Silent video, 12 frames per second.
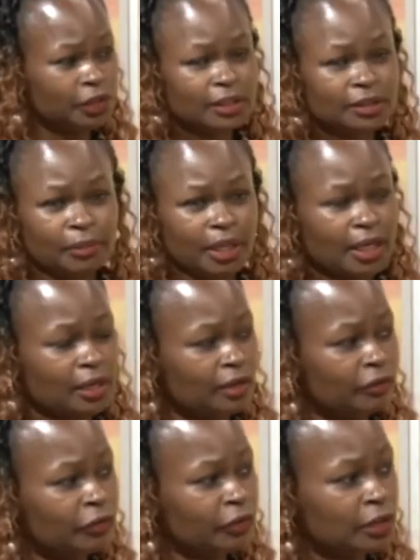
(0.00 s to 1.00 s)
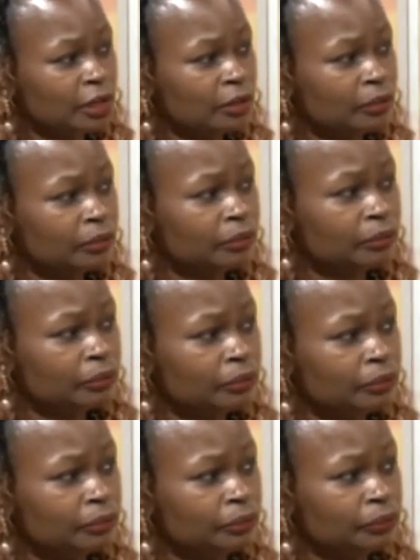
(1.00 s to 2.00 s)
Just make an effort. All right, so for
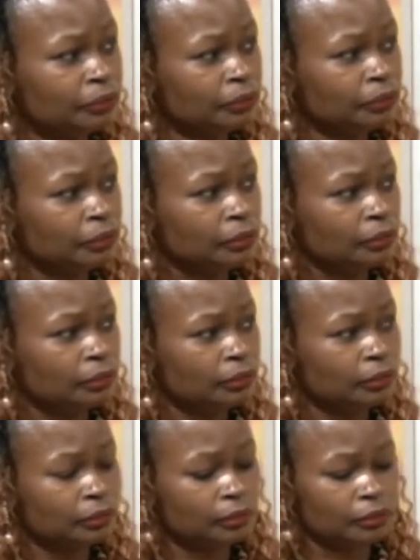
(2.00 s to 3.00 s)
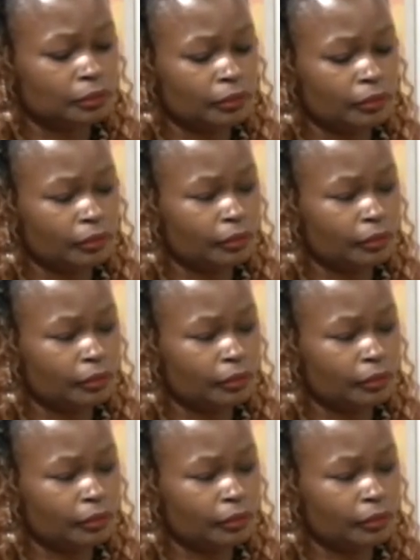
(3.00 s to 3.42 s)
you it was really an issue